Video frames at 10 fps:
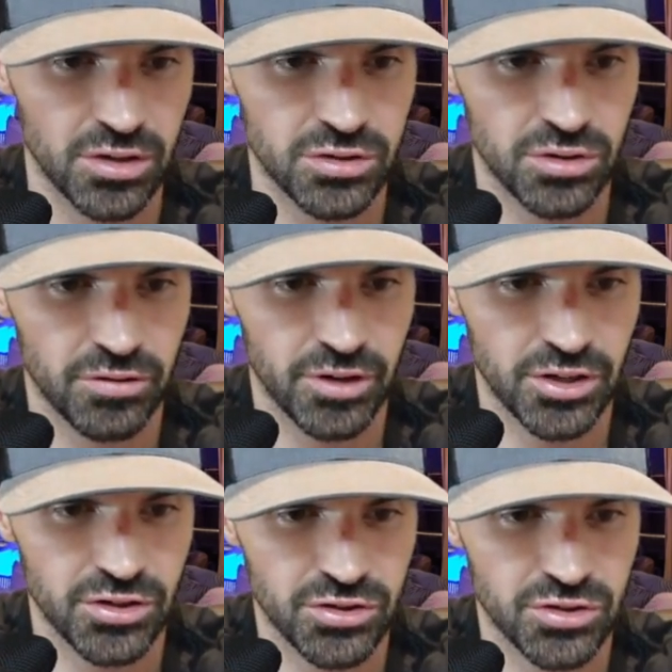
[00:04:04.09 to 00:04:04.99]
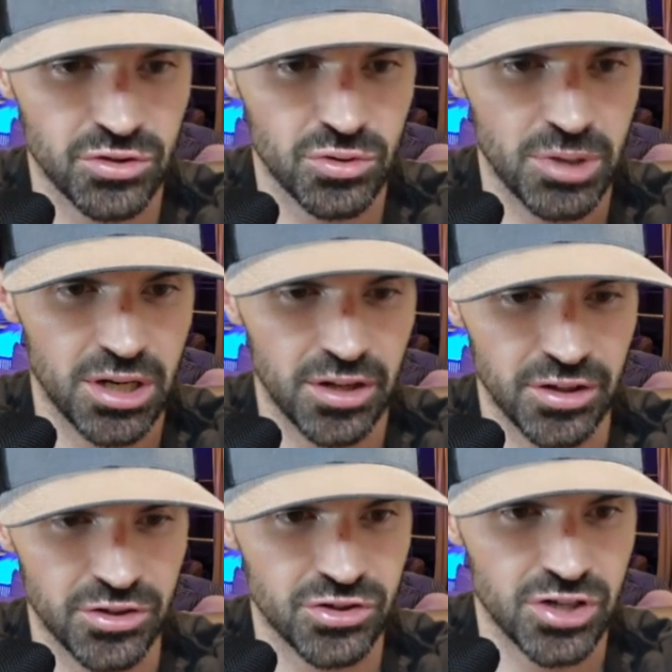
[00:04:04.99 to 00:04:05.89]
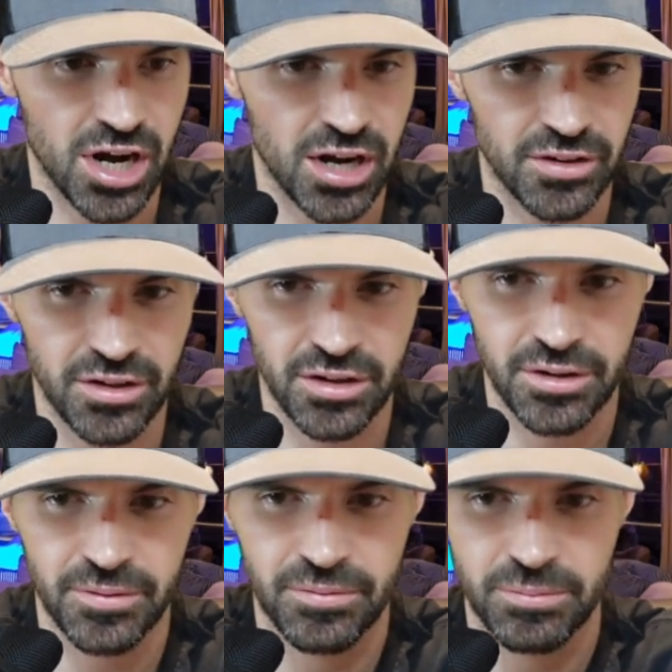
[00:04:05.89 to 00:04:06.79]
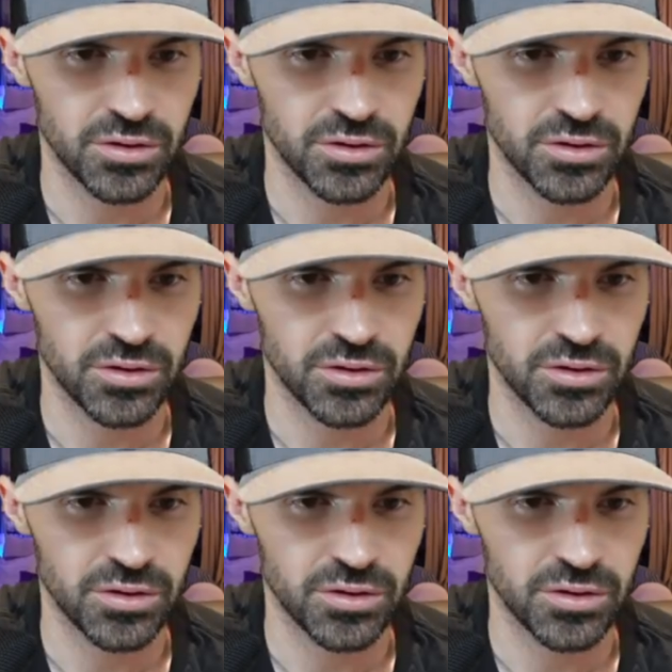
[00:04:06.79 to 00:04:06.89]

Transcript: So if I just zoom in on this chart here,